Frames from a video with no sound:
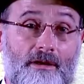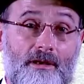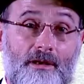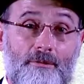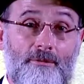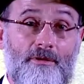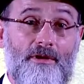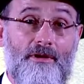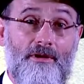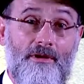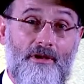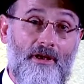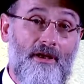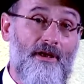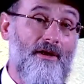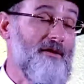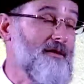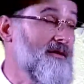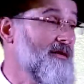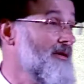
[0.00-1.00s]
coming
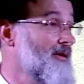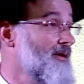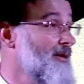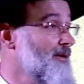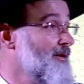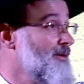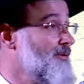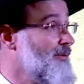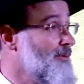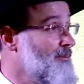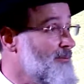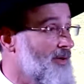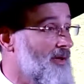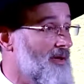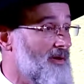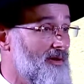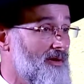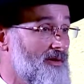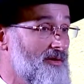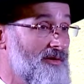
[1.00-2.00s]
together to
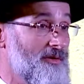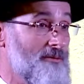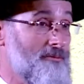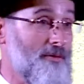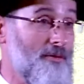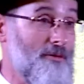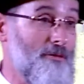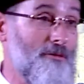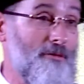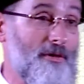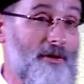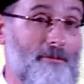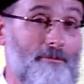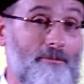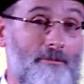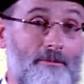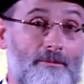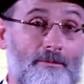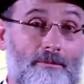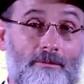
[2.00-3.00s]
embark on this program.
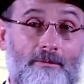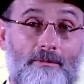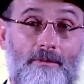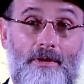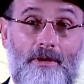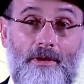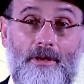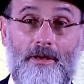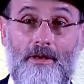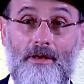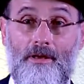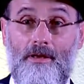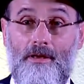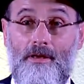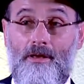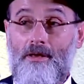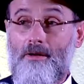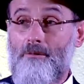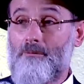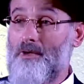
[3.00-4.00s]

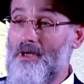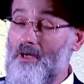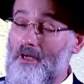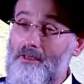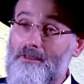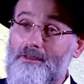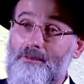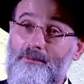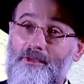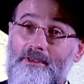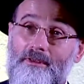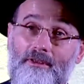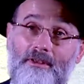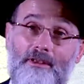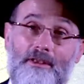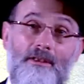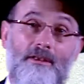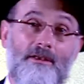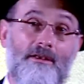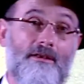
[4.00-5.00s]
But
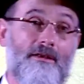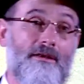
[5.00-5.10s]
ultimately,